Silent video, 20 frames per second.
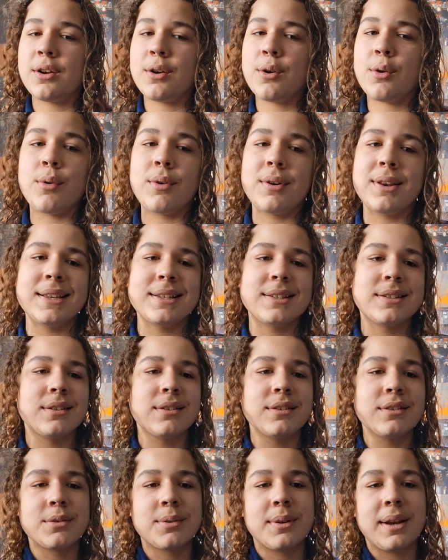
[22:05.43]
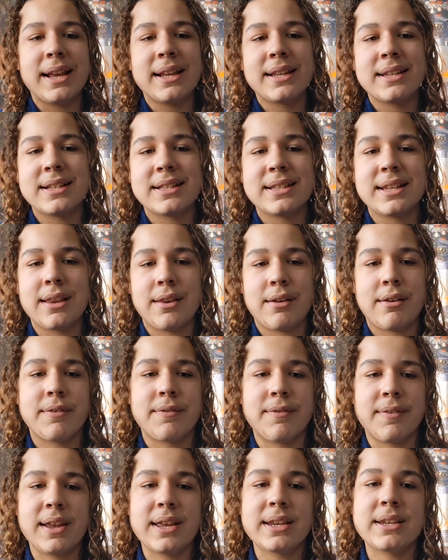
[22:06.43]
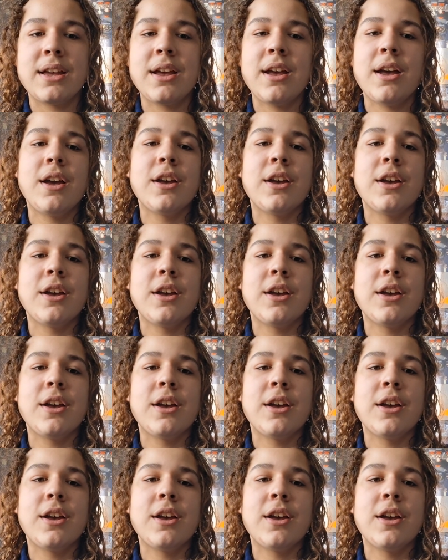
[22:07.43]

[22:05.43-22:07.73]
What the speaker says: or listen to an ATC live feed,